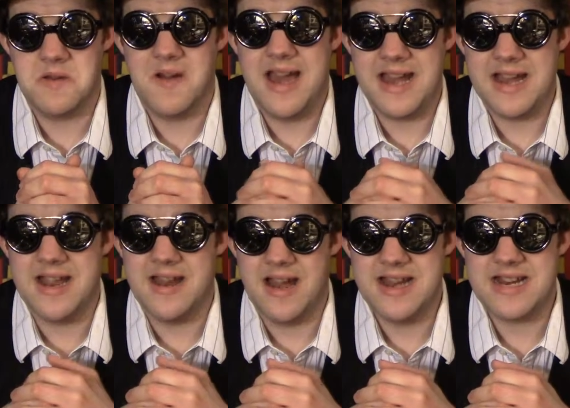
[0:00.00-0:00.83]
added
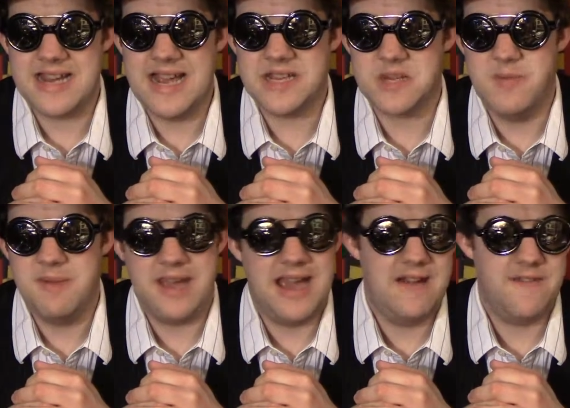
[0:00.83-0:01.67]
in. I'd guess
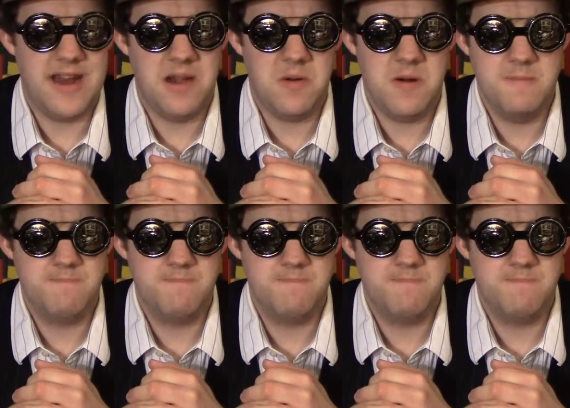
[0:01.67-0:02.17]
maybe a half an hour.